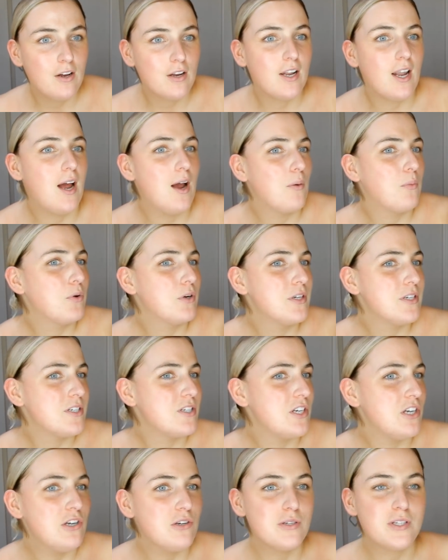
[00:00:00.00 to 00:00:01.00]
like, I wanted
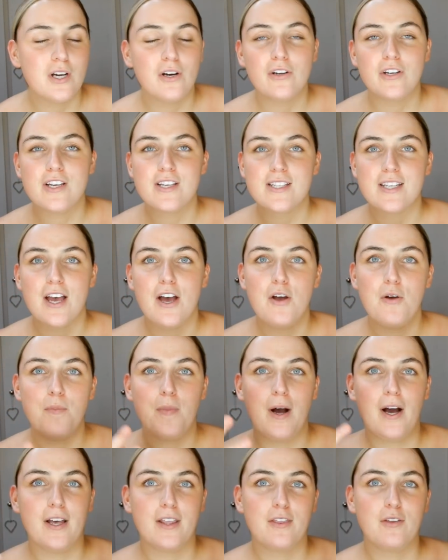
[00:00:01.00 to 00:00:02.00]
to use it on its own,
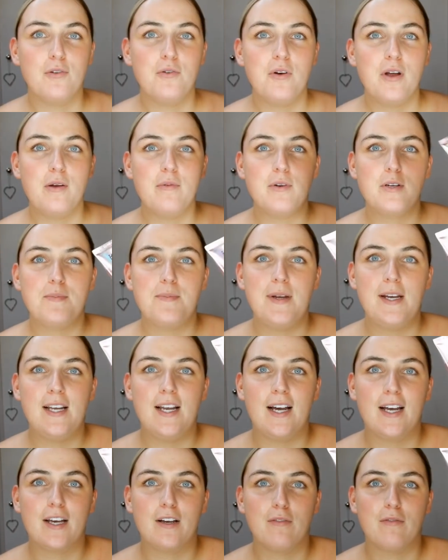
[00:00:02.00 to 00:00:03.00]
but I thought it would be
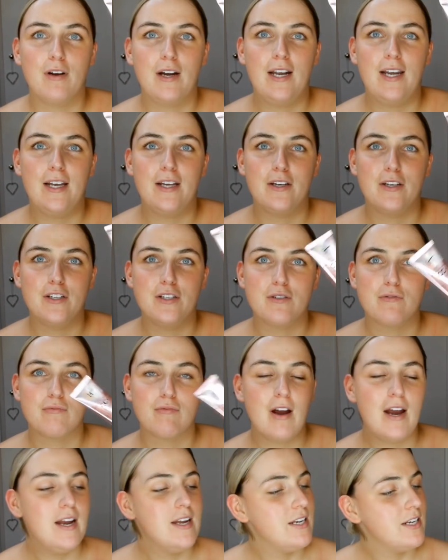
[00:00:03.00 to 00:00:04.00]
like a really good
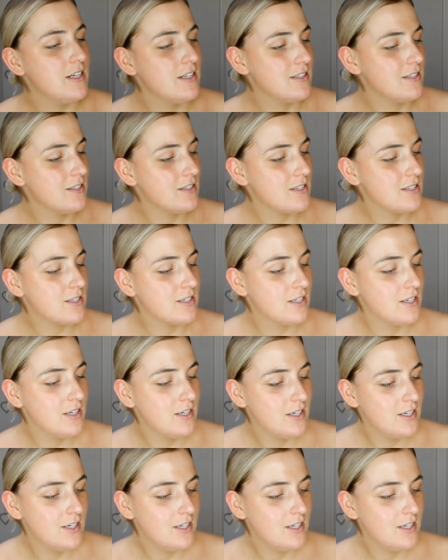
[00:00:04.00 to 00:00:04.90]
radiance